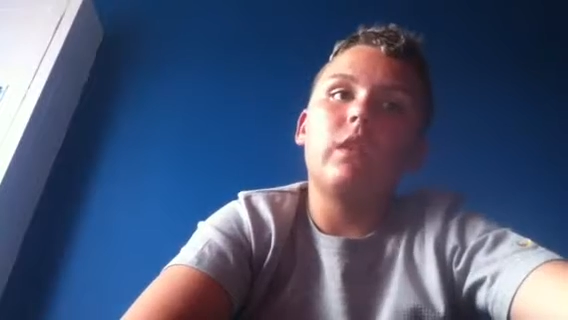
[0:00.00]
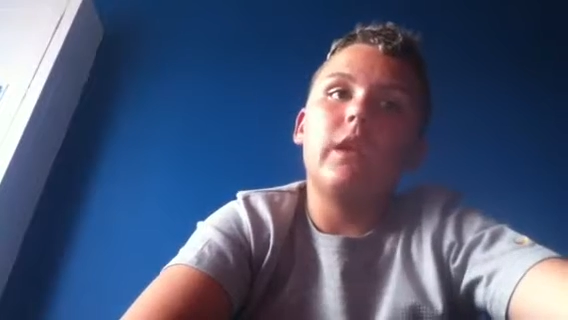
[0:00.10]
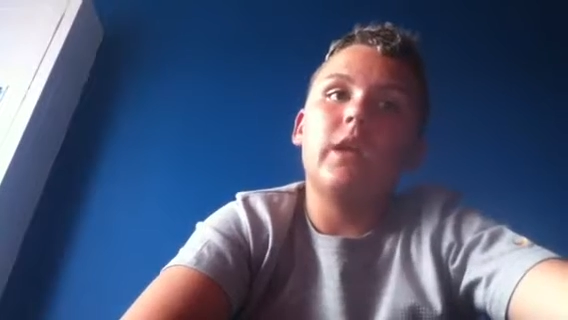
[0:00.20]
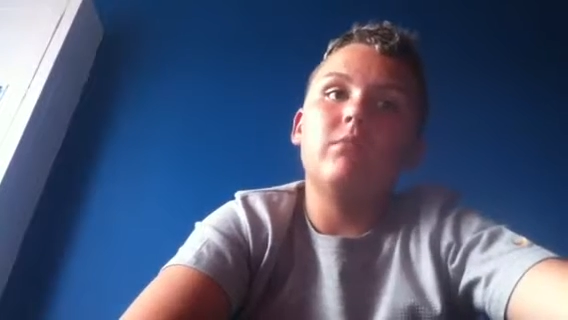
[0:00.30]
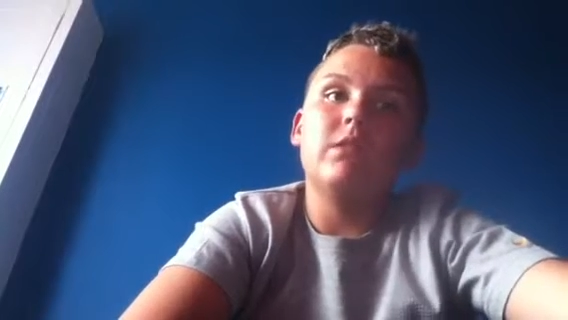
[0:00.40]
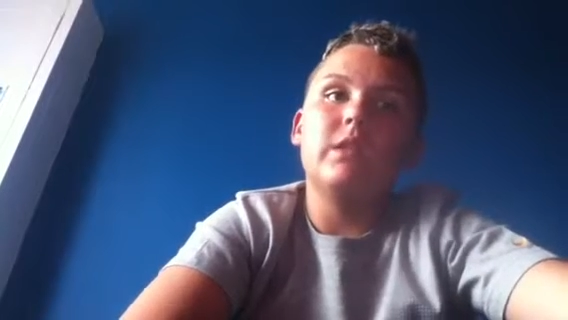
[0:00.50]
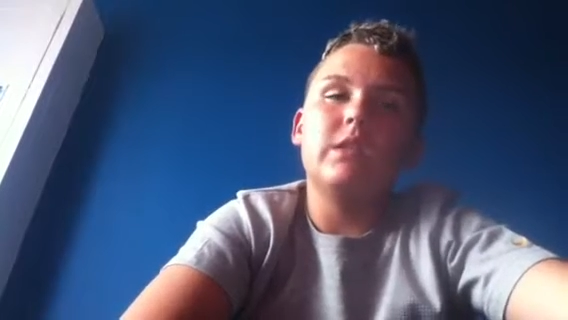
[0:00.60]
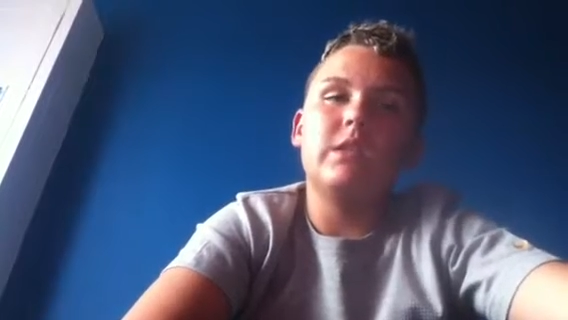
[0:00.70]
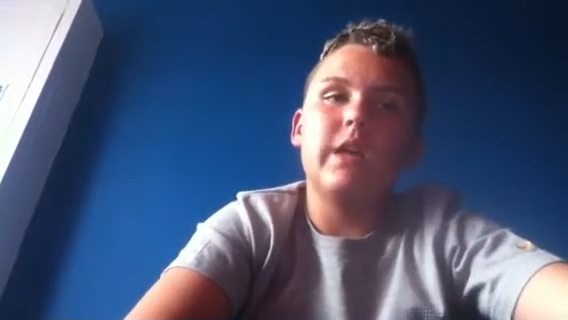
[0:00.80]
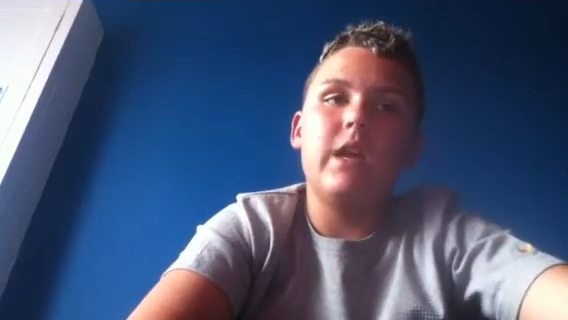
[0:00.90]

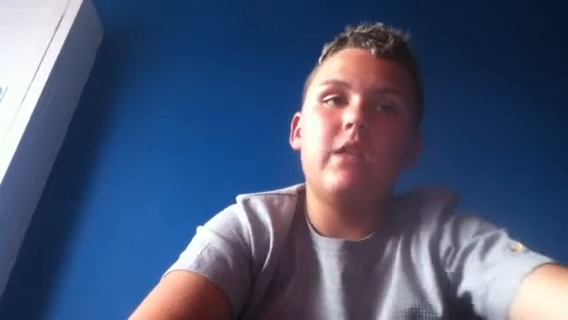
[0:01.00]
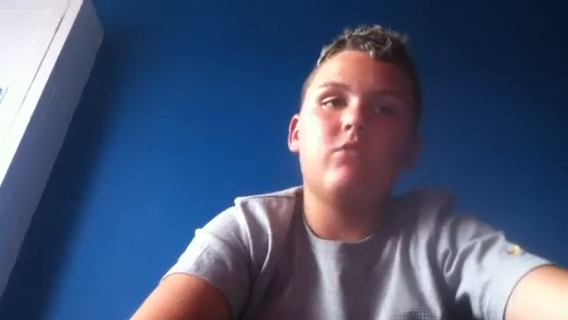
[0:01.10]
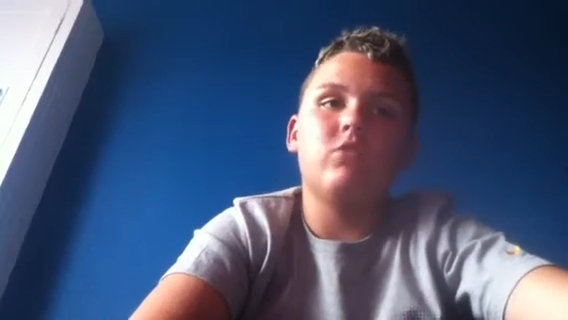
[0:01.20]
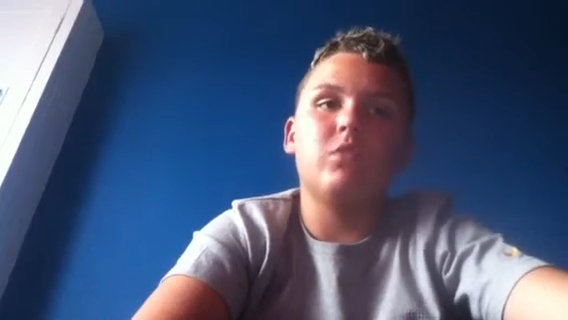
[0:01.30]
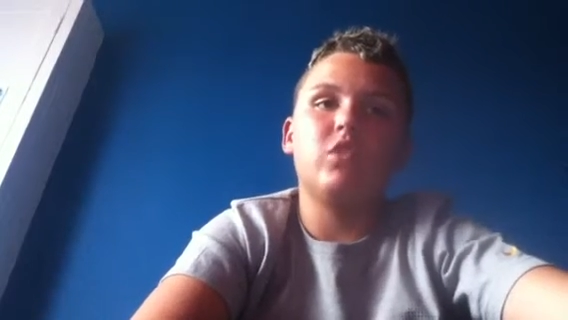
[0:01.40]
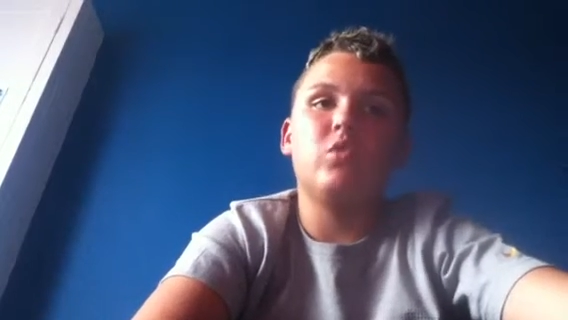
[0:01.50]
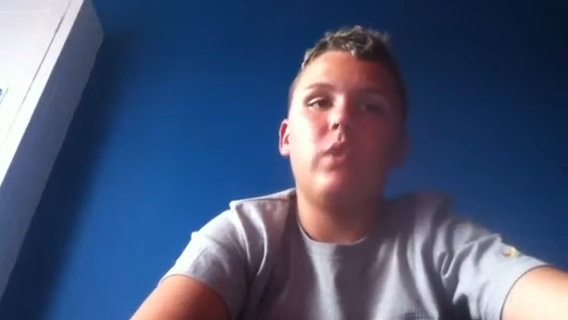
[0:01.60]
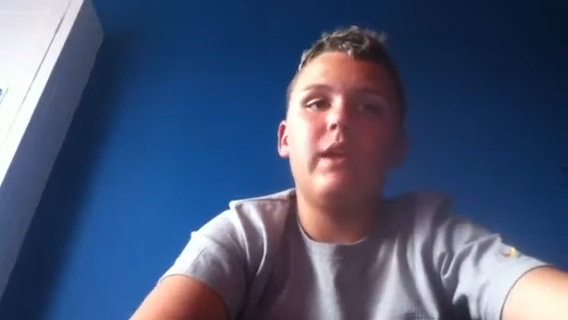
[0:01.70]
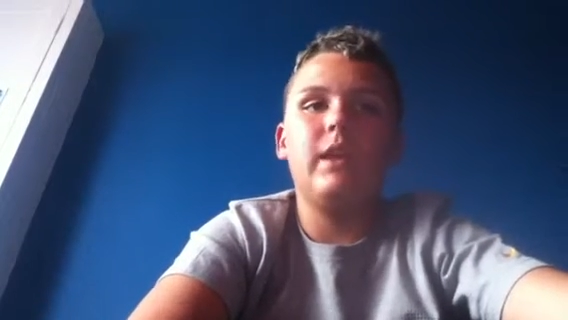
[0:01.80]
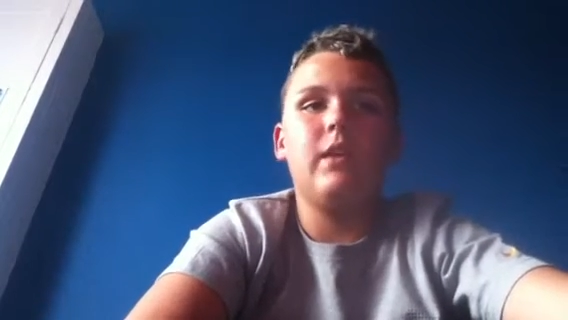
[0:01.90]
Since then there's been
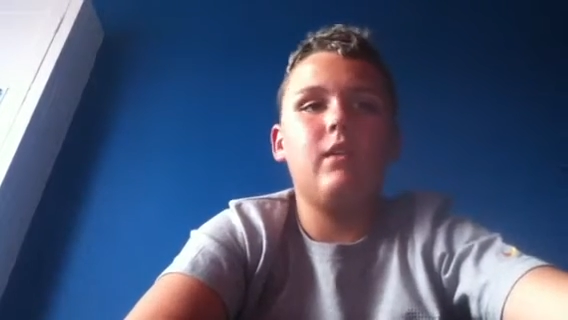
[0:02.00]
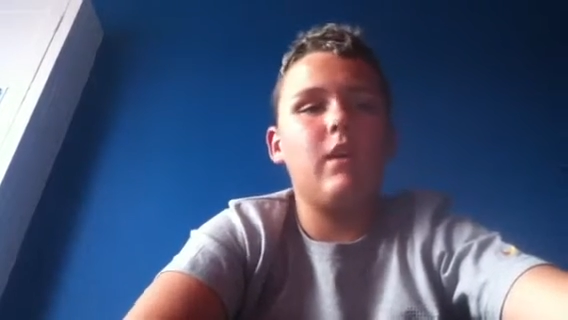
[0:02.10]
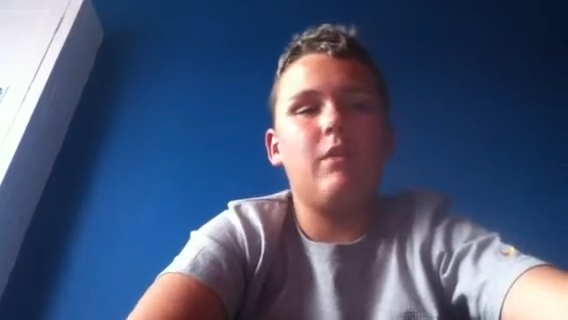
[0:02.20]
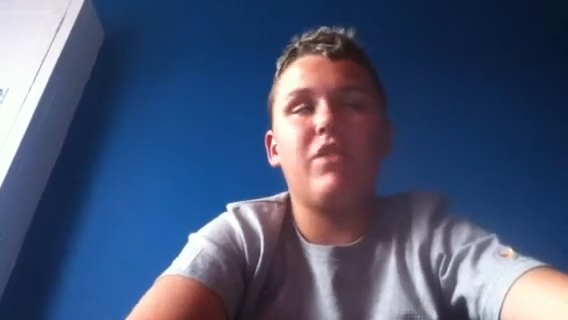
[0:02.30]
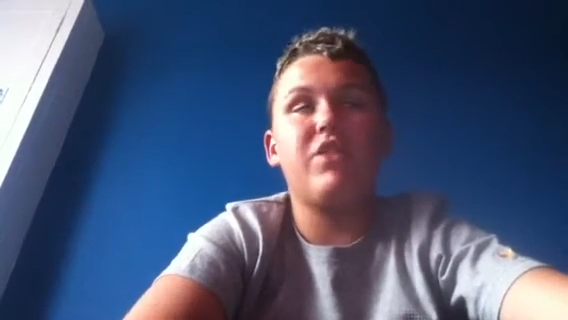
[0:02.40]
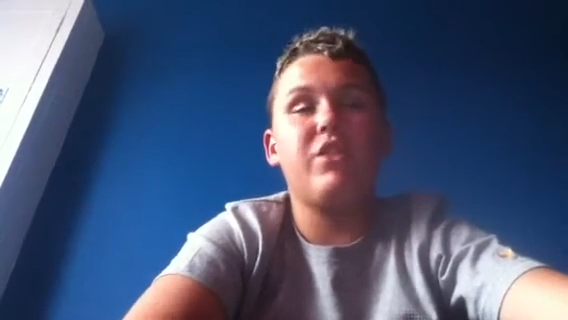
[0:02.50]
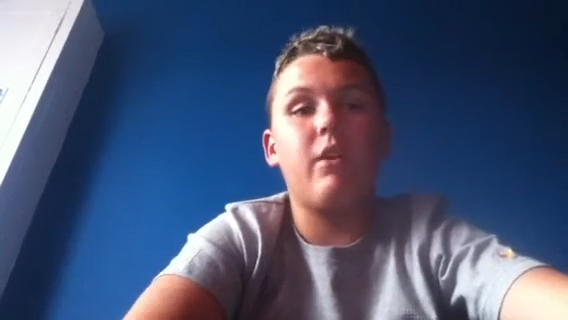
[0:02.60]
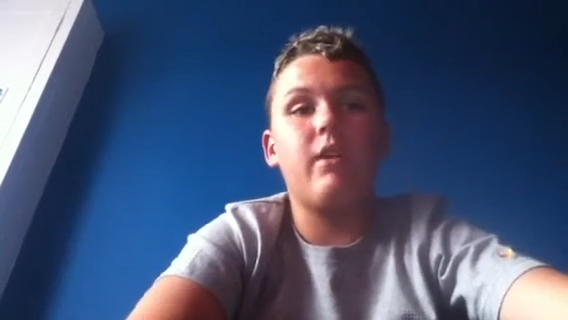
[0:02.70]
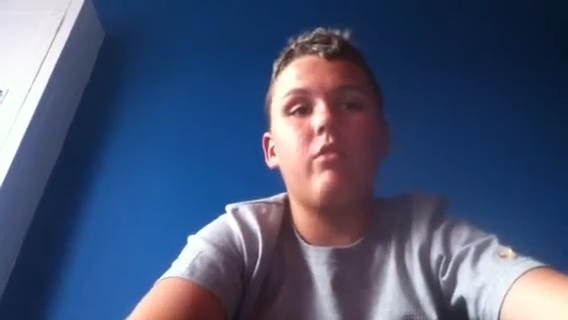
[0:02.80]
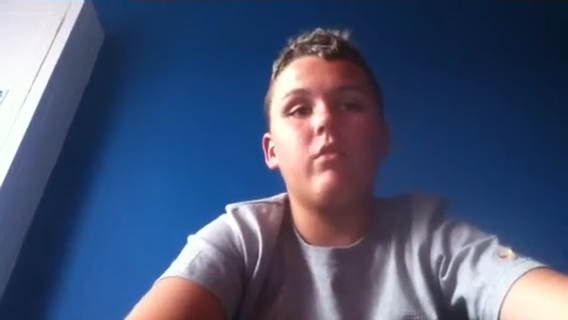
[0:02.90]
30
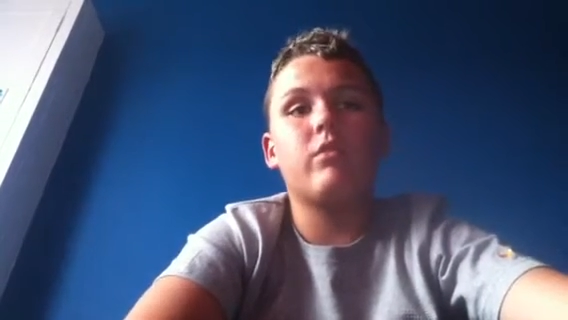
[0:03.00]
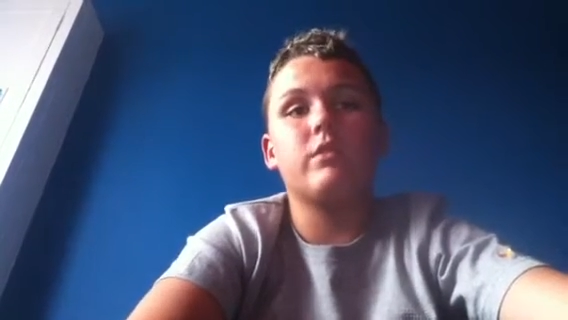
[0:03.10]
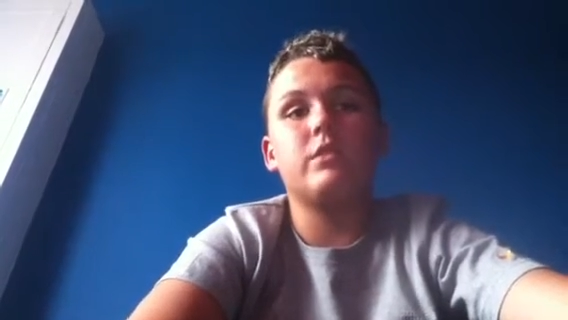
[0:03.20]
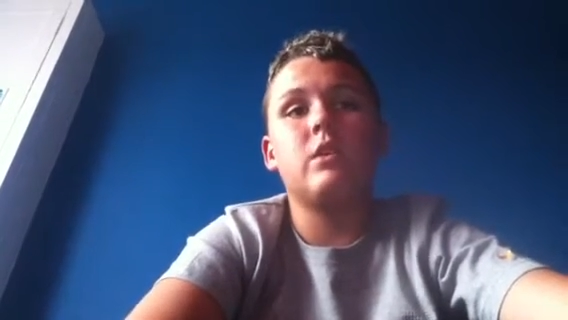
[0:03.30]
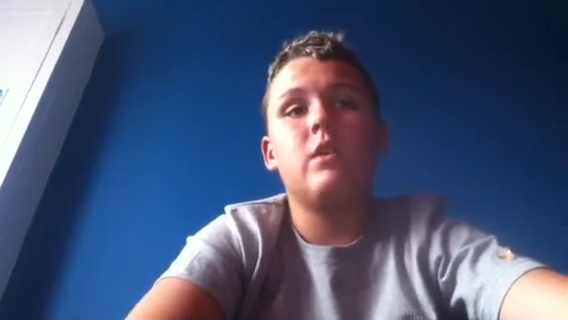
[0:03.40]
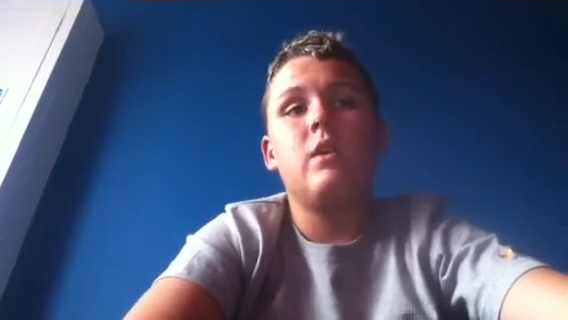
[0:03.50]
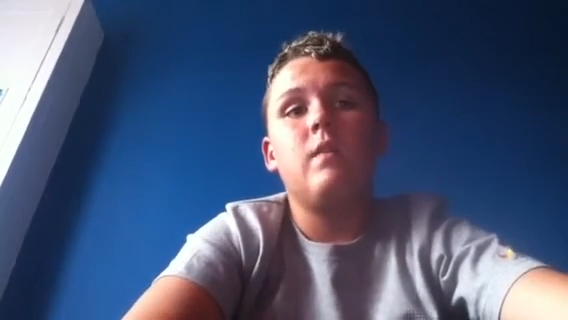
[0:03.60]
orcas